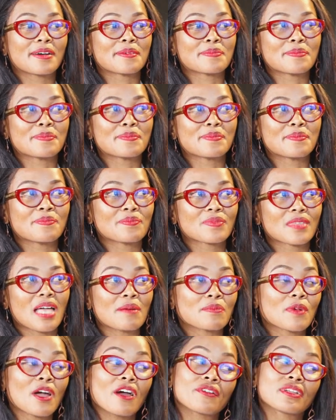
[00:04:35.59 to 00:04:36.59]
um,
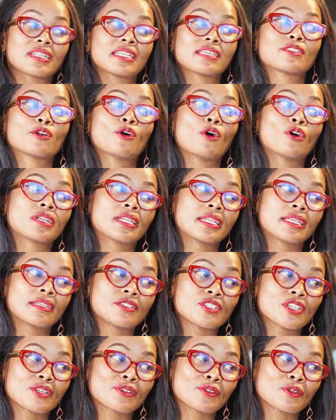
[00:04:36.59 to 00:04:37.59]
I'm currently the only
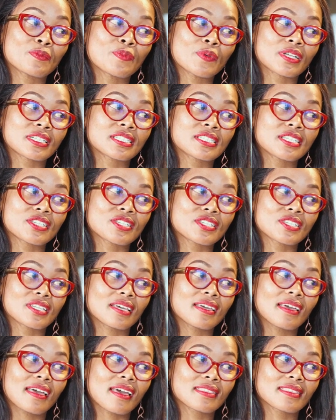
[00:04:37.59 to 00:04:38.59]
general
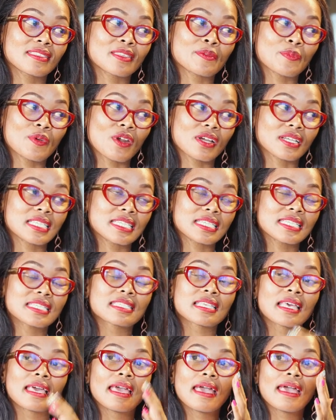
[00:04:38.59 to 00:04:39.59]
practitioner at the practice,
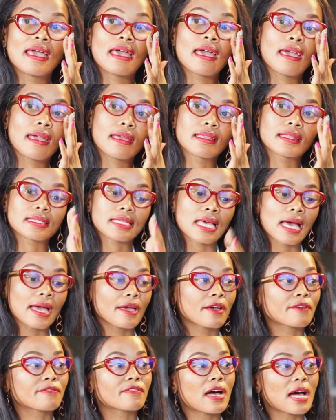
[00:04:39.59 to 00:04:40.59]
mm. and I
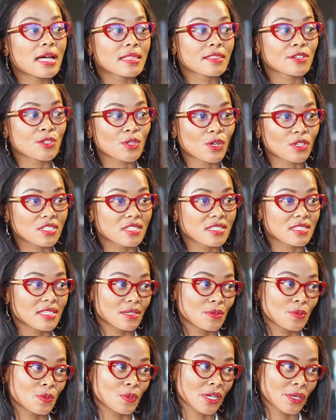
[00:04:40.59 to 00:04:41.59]
have other doctors
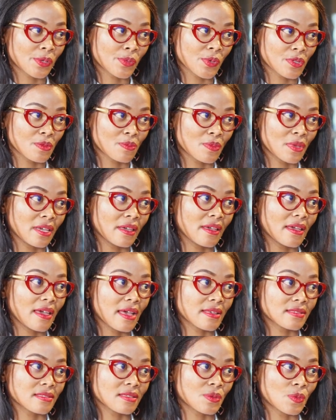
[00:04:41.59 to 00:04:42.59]
that work with me
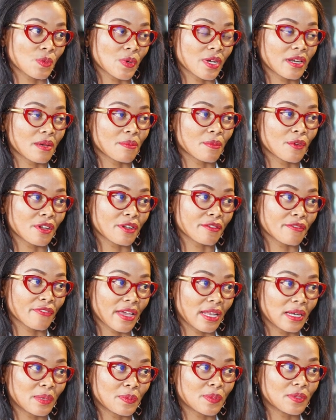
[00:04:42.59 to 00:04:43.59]
as and when I'm not
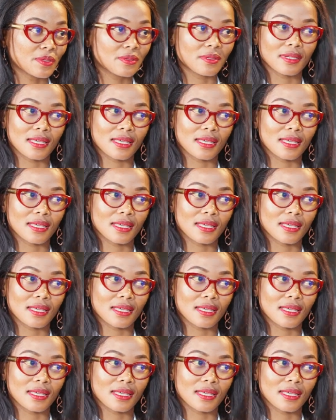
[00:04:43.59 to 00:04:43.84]
available.